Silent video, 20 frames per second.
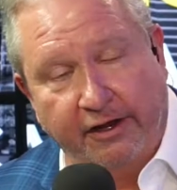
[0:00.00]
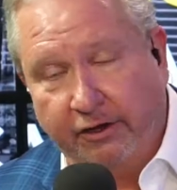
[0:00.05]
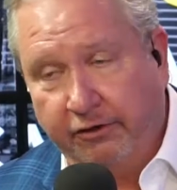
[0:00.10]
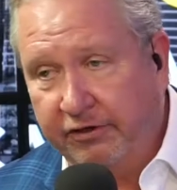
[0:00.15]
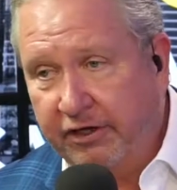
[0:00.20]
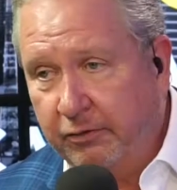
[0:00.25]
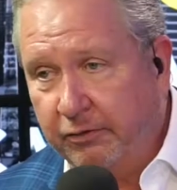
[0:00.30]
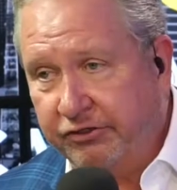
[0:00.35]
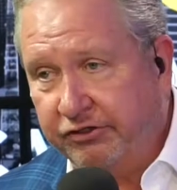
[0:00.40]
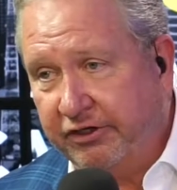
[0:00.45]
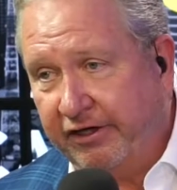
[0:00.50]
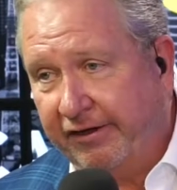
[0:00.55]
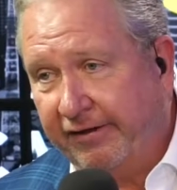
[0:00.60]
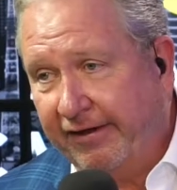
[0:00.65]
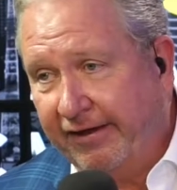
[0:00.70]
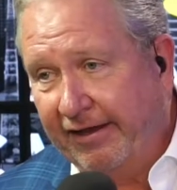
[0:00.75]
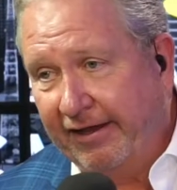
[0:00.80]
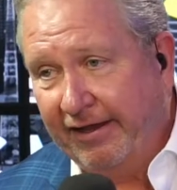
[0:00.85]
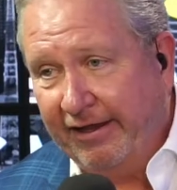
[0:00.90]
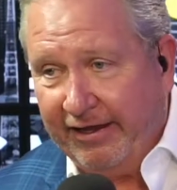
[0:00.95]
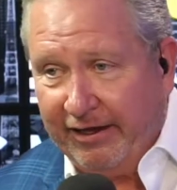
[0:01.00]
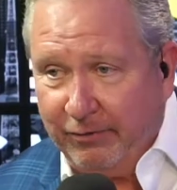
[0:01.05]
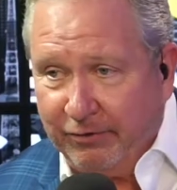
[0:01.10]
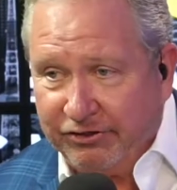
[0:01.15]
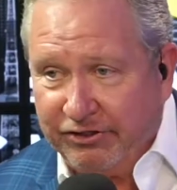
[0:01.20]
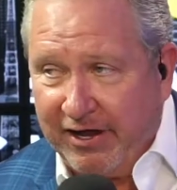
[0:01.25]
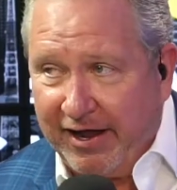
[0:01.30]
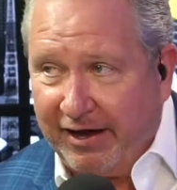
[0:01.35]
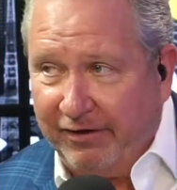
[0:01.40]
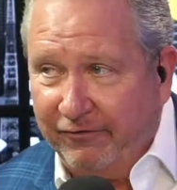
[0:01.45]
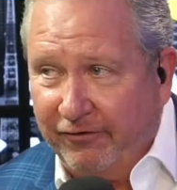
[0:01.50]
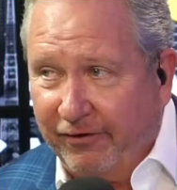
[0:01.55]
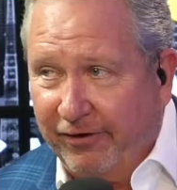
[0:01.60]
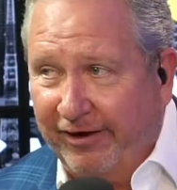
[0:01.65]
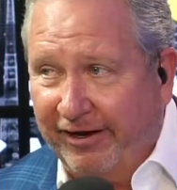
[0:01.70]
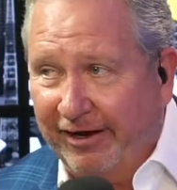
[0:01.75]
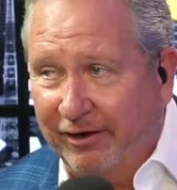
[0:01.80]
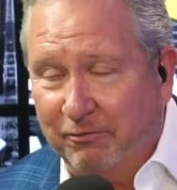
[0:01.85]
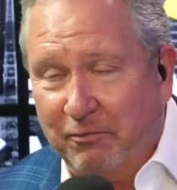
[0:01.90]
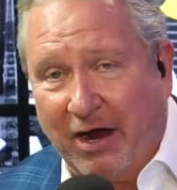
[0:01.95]
I know he was a he was not a
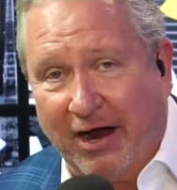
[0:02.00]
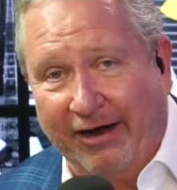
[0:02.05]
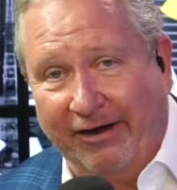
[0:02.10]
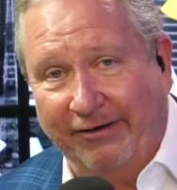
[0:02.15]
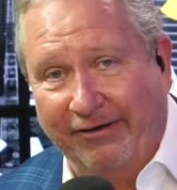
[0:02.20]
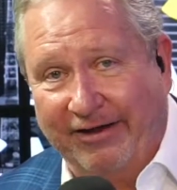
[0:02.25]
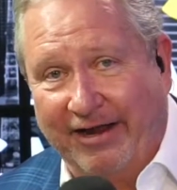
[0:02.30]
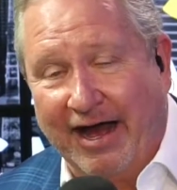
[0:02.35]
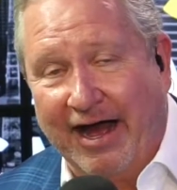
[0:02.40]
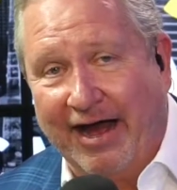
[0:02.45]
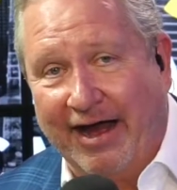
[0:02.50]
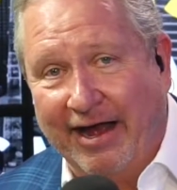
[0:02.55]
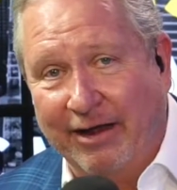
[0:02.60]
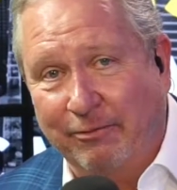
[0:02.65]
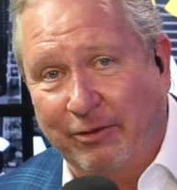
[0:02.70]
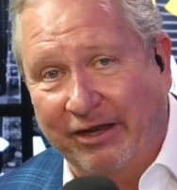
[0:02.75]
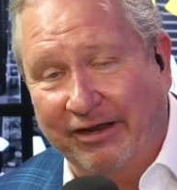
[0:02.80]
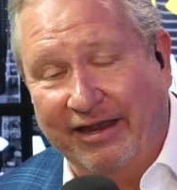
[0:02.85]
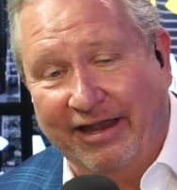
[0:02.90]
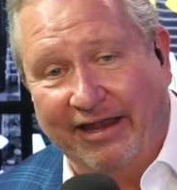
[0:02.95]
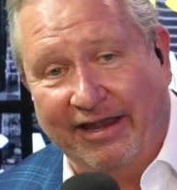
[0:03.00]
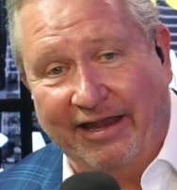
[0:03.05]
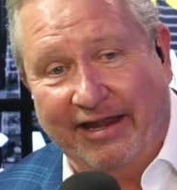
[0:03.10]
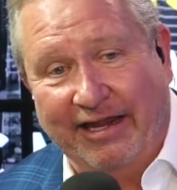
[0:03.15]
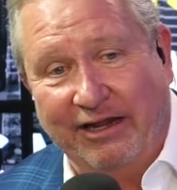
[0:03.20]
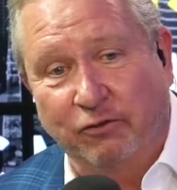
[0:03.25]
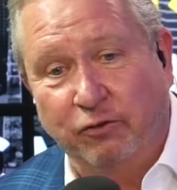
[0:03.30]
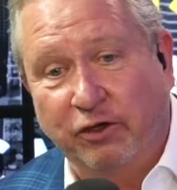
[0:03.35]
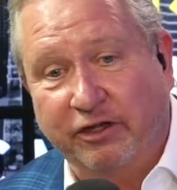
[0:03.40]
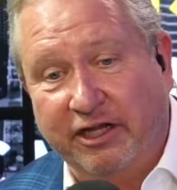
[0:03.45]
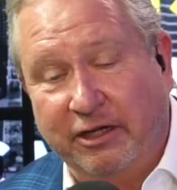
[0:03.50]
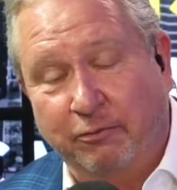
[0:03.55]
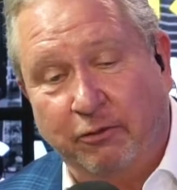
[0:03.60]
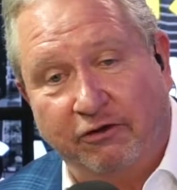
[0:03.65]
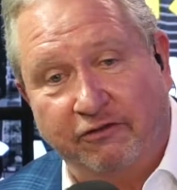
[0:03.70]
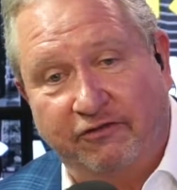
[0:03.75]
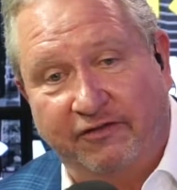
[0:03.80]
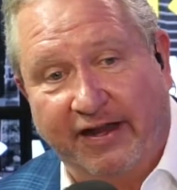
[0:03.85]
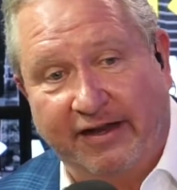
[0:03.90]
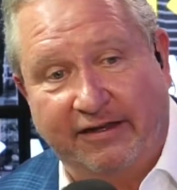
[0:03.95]
very admired guy, but he really
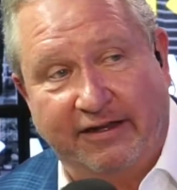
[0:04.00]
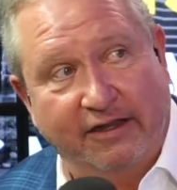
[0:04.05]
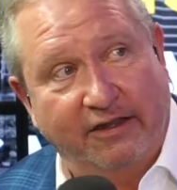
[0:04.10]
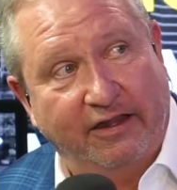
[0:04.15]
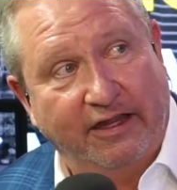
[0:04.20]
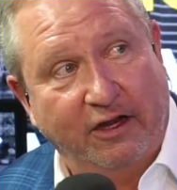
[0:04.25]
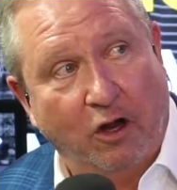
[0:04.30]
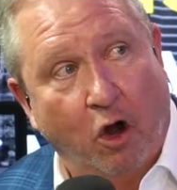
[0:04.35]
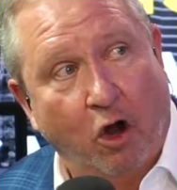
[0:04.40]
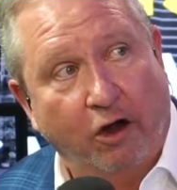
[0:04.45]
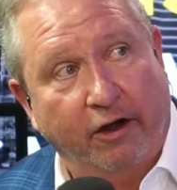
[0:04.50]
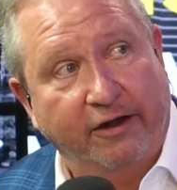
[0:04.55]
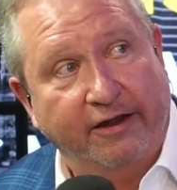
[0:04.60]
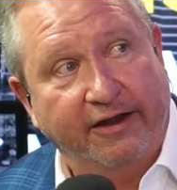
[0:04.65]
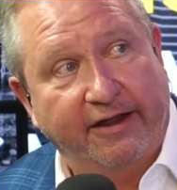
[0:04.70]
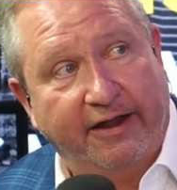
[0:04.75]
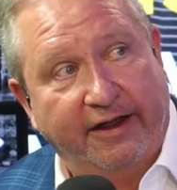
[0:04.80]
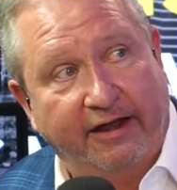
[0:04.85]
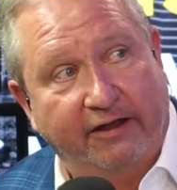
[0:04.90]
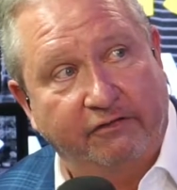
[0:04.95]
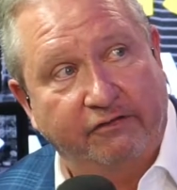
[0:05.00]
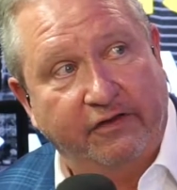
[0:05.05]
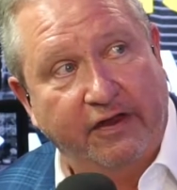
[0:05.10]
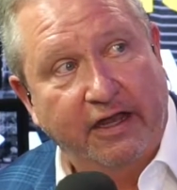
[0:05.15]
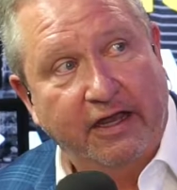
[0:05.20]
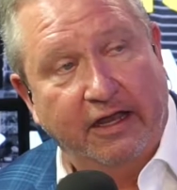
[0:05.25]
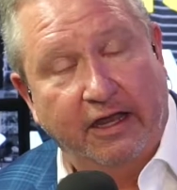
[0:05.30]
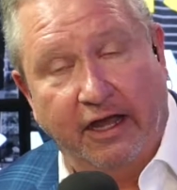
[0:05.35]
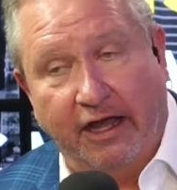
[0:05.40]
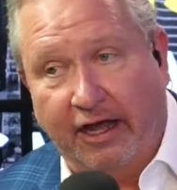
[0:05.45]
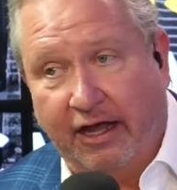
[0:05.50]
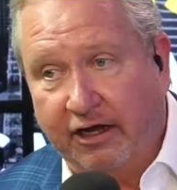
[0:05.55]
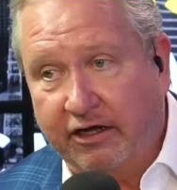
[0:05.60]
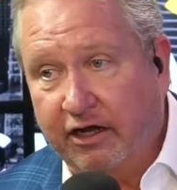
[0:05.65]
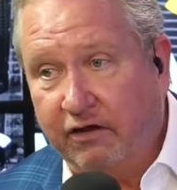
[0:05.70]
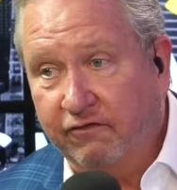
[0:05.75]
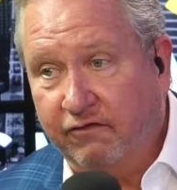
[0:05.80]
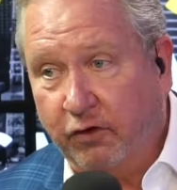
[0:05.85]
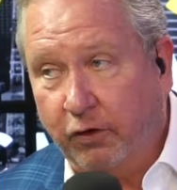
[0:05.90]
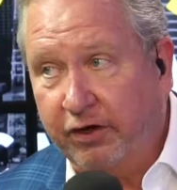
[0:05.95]
perfected the art of uh,
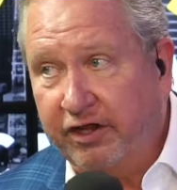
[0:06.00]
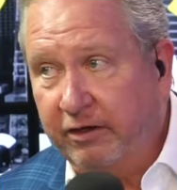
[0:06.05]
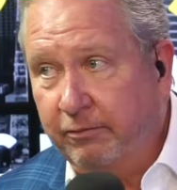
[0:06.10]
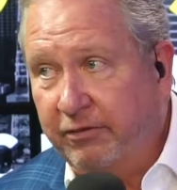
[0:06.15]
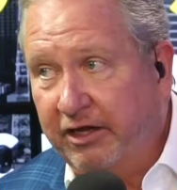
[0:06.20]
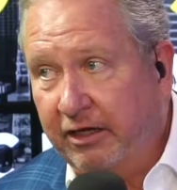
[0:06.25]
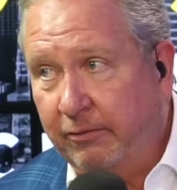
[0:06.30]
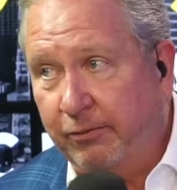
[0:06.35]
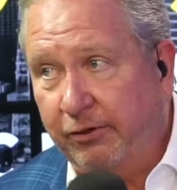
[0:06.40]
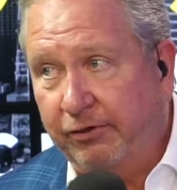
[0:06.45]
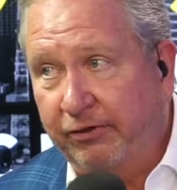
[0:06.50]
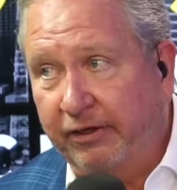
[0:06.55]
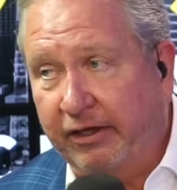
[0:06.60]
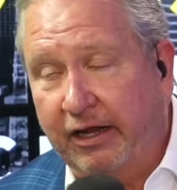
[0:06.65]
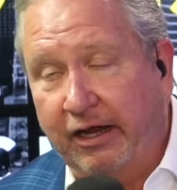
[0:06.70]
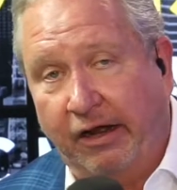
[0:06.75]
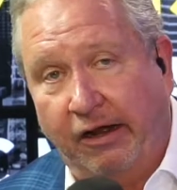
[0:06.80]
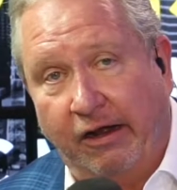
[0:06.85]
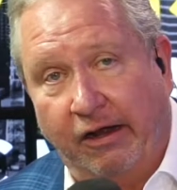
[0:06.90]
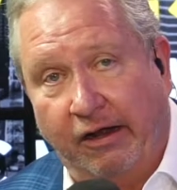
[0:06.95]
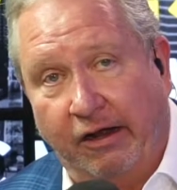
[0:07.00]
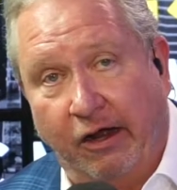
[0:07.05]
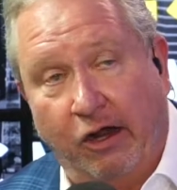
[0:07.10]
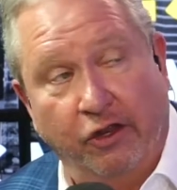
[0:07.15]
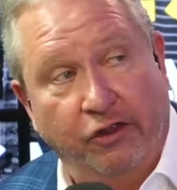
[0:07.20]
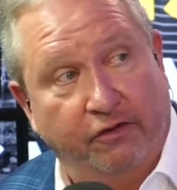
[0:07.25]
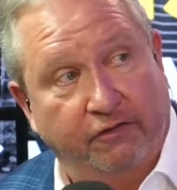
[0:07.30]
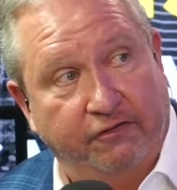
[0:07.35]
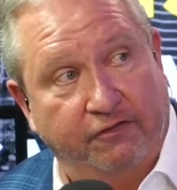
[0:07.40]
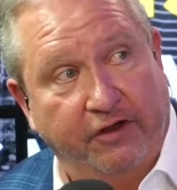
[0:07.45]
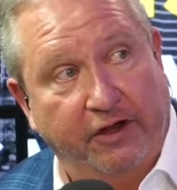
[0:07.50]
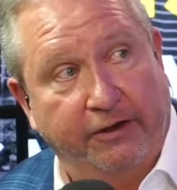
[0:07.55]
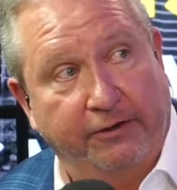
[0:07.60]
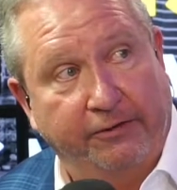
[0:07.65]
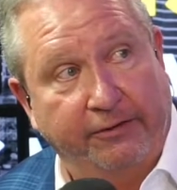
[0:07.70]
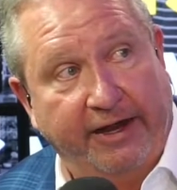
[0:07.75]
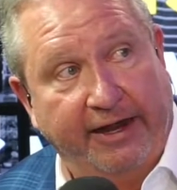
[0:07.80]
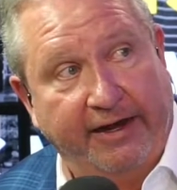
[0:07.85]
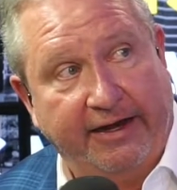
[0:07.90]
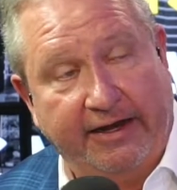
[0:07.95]
converting people uh, on the phone.